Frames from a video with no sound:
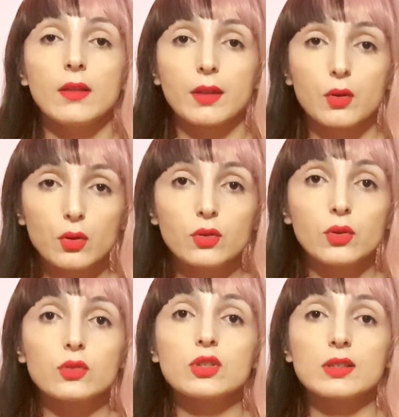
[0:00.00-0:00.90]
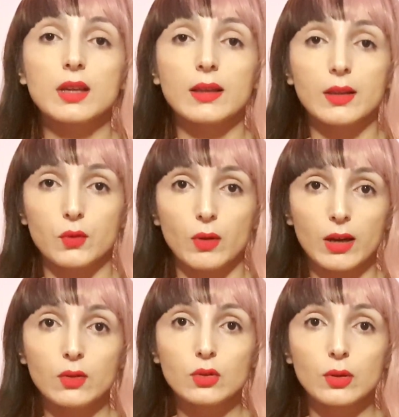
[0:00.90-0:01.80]
The good news is that if you
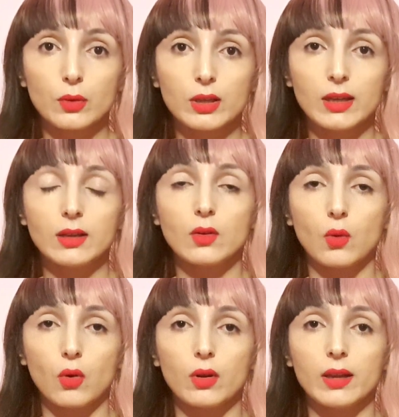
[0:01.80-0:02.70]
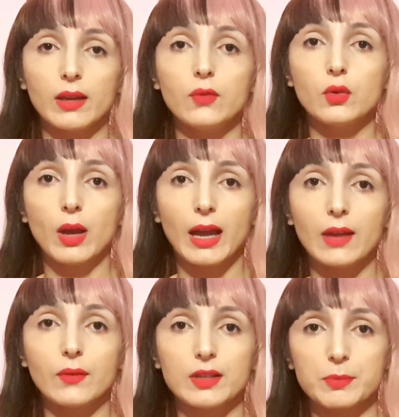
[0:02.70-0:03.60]
are good looking or if you
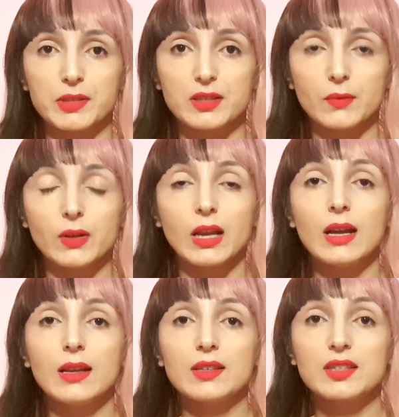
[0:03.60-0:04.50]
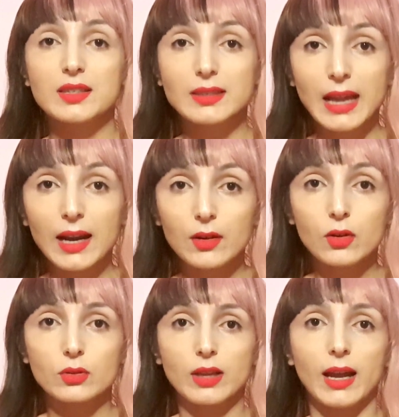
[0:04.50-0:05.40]
have a specific
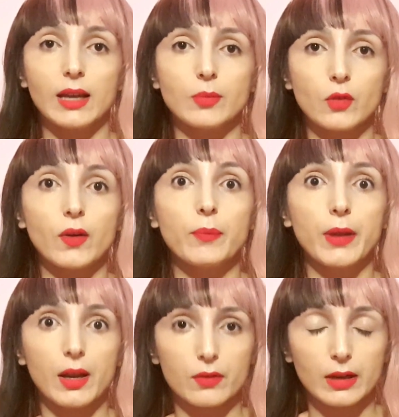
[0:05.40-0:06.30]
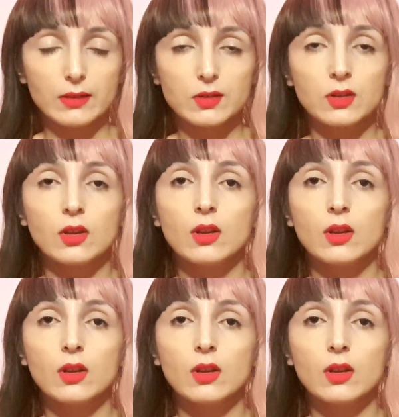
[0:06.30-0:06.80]
stereotype of appearance,